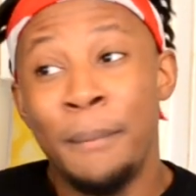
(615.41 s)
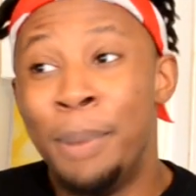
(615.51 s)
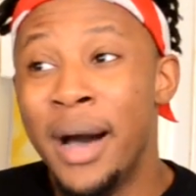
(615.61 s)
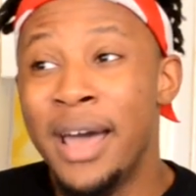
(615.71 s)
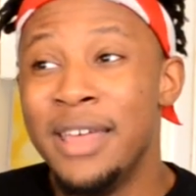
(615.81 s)

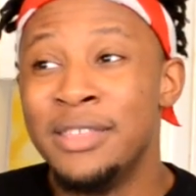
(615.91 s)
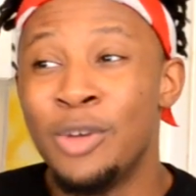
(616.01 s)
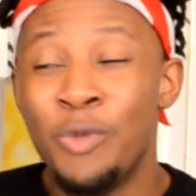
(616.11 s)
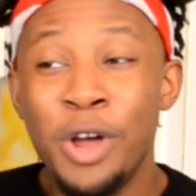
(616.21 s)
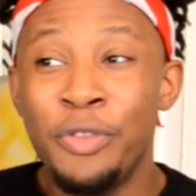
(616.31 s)
But
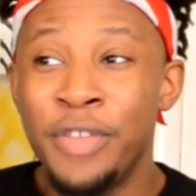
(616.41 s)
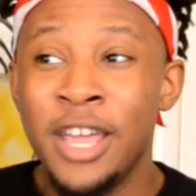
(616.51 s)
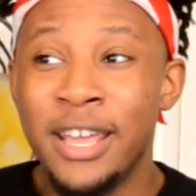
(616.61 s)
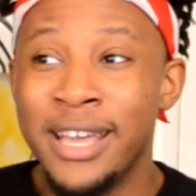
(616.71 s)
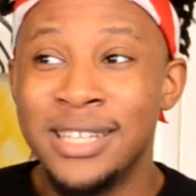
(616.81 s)
the real
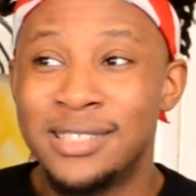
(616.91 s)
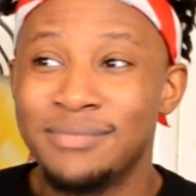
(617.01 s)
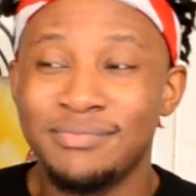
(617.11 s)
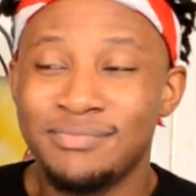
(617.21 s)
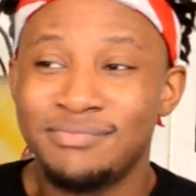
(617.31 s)
thing is